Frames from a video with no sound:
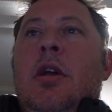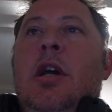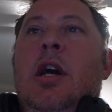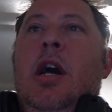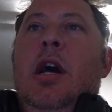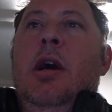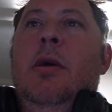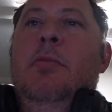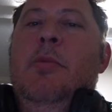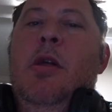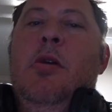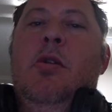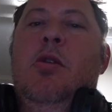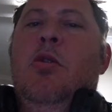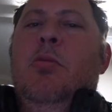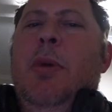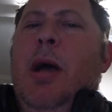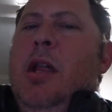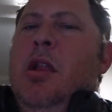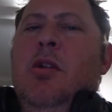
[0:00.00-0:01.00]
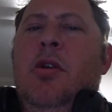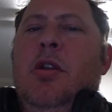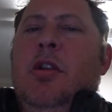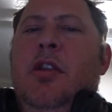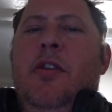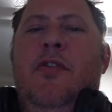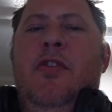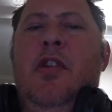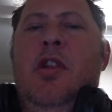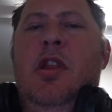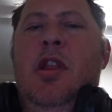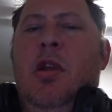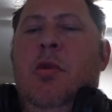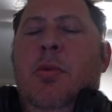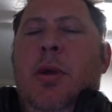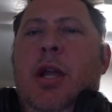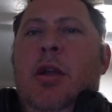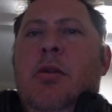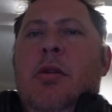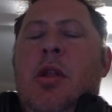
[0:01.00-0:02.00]
That was all based on a different set of
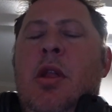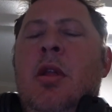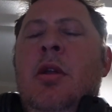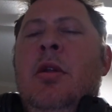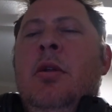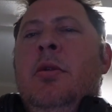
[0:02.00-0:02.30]
wheels,